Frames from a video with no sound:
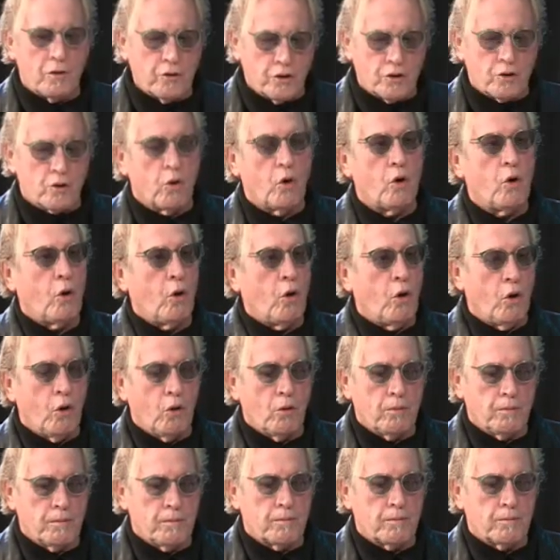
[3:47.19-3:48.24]
your
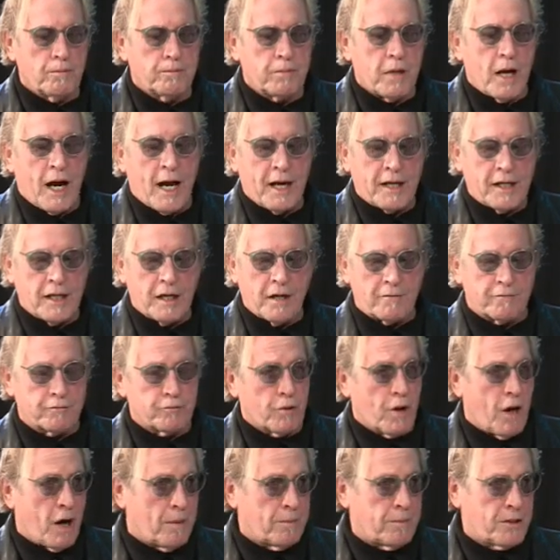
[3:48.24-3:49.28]
whole body of
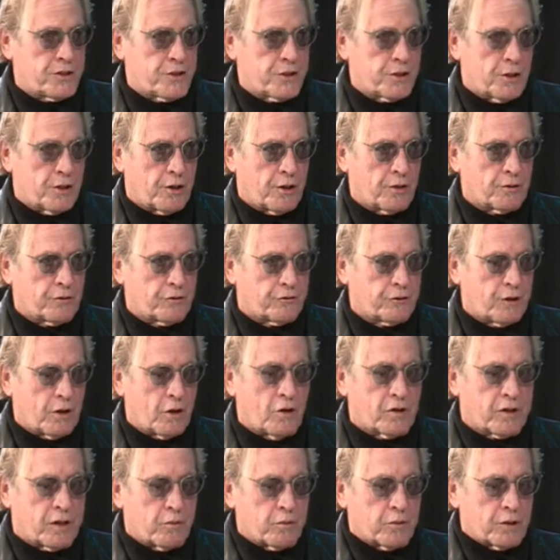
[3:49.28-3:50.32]
raw material and say,
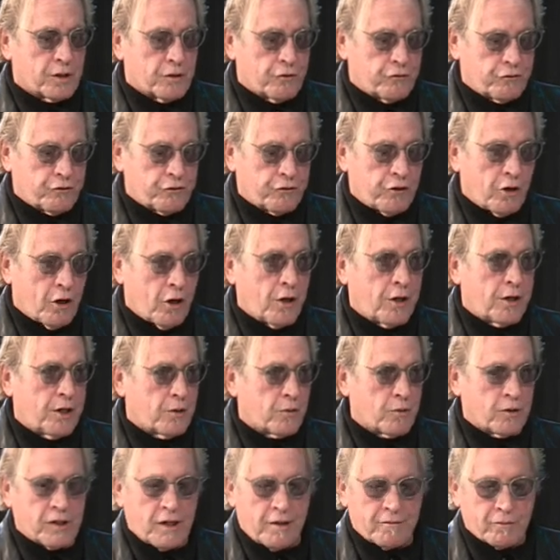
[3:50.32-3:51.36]
okay, we're going to start here, we're
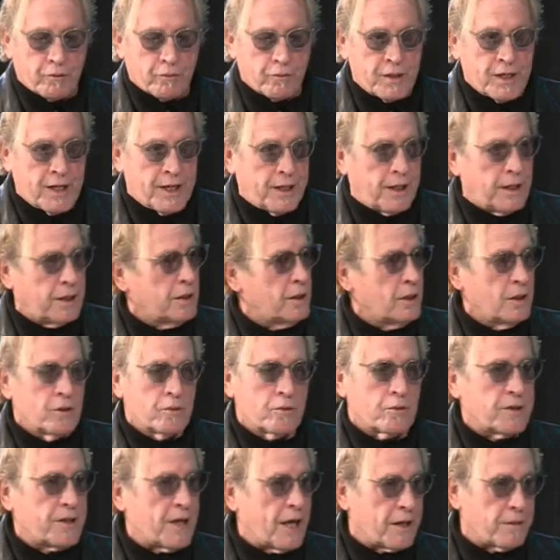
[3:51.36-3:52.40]
going to have a reading,
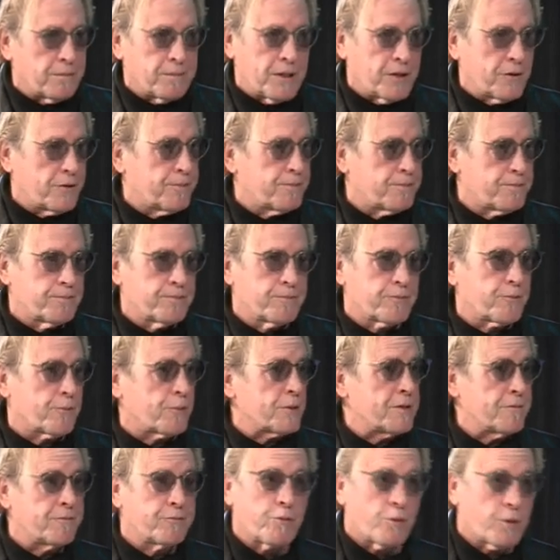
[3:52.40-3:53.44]
would that have been
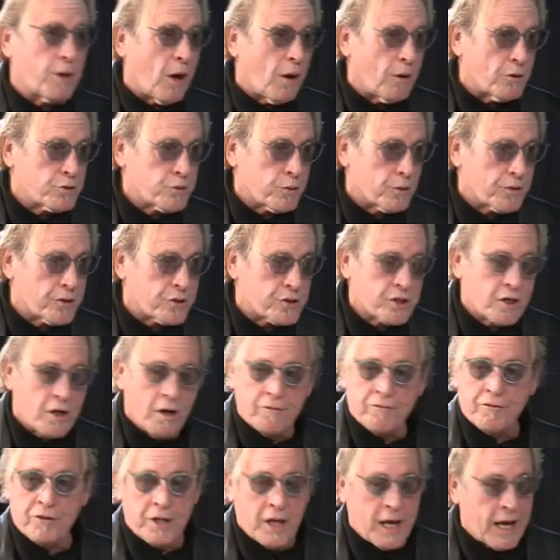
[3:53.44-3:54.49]
3-4 hours worth of stuff
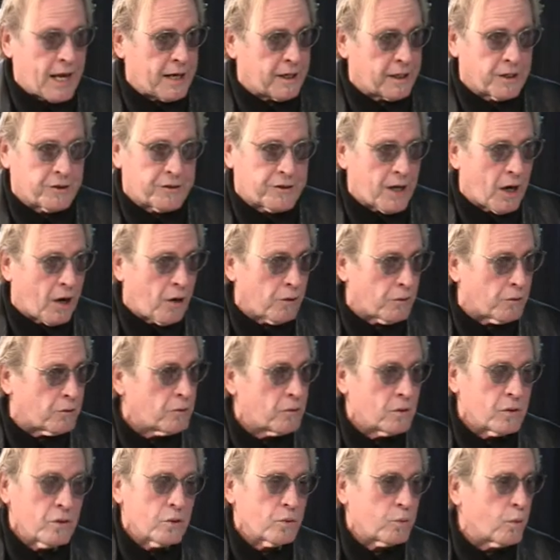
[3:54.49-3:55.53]
that you had to get down to,
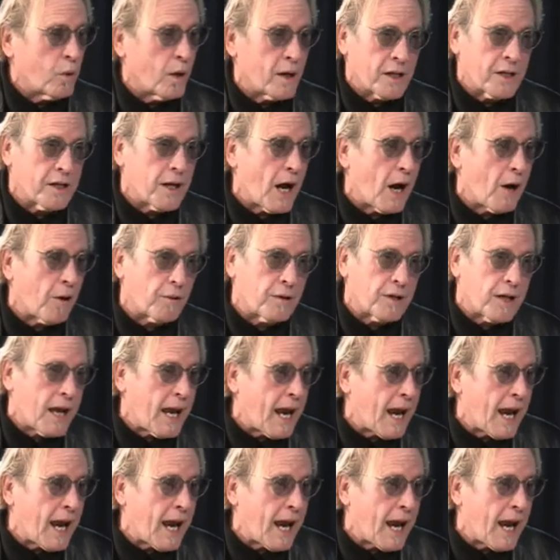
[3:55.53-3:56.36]
what, an hour and a